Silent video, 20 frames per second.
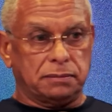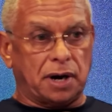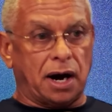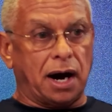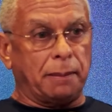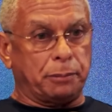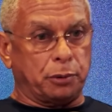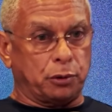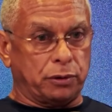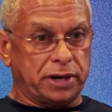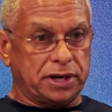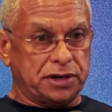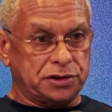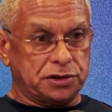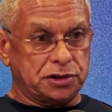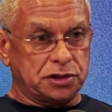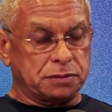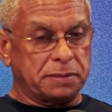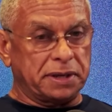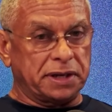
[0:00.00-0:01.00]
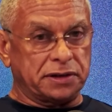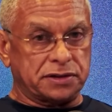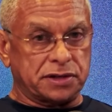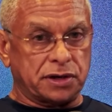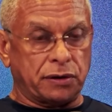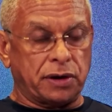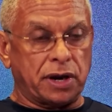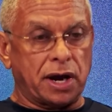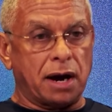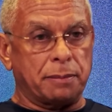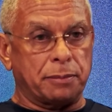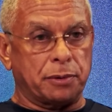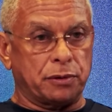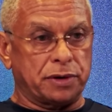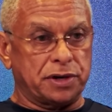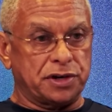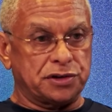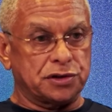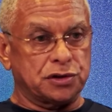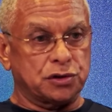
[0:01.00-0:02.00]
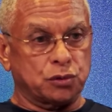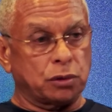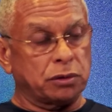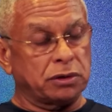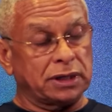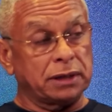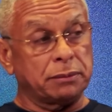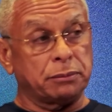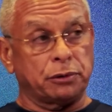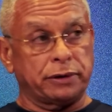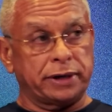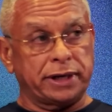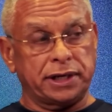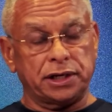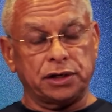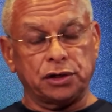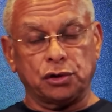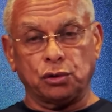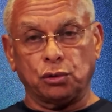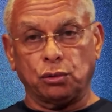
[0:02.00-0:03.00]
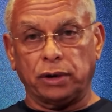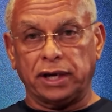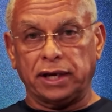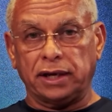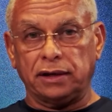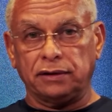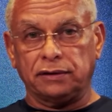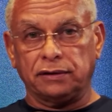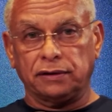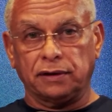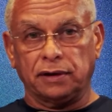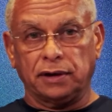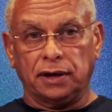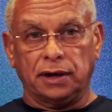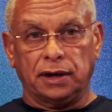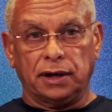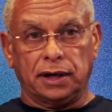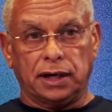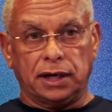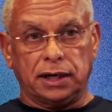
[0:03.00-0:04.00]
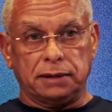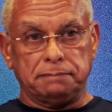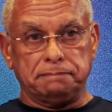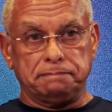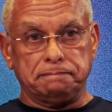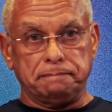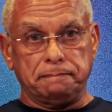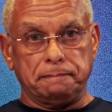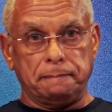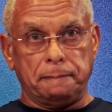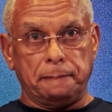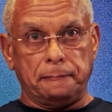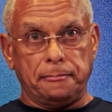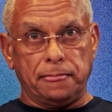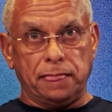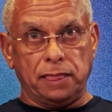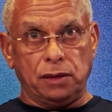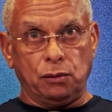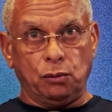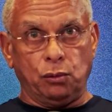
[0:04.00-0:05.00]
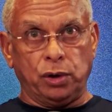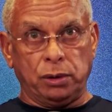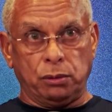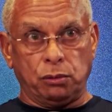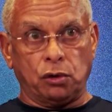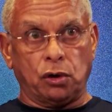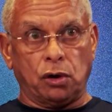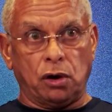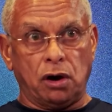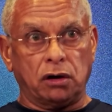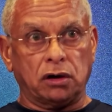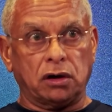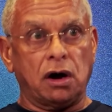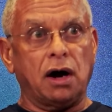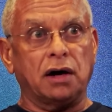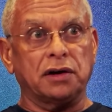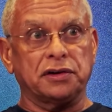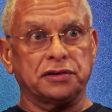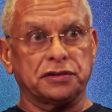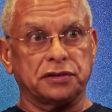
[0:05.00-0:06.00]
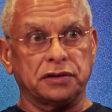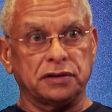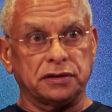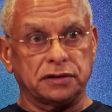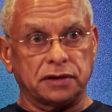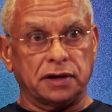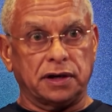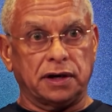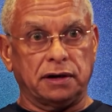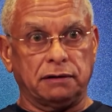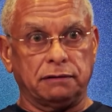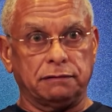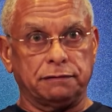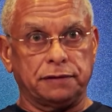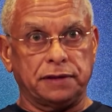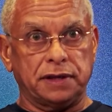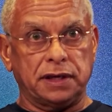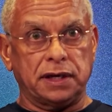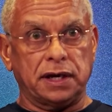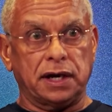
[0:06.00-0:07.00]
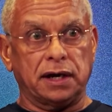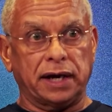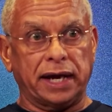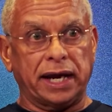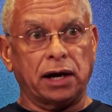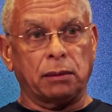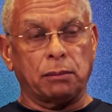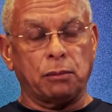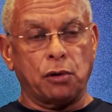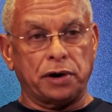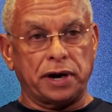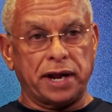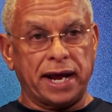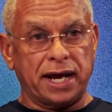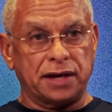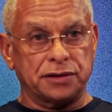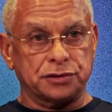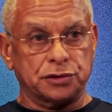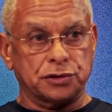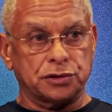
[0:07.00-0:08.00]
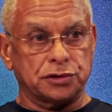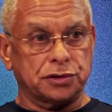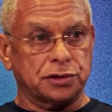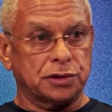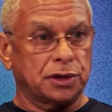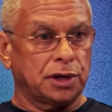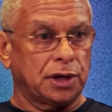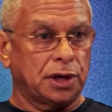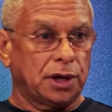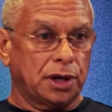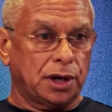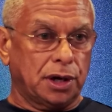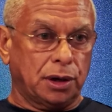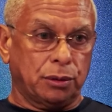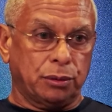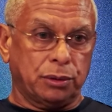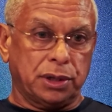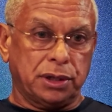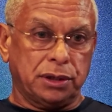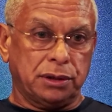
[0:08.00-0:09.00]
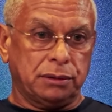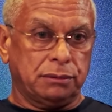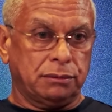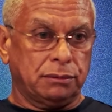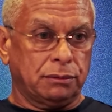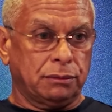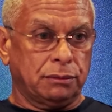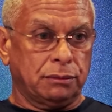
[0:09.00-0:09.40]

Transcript: operations, military operations where we liberated Kuwait. We were all cognizant of the airborne hazards. We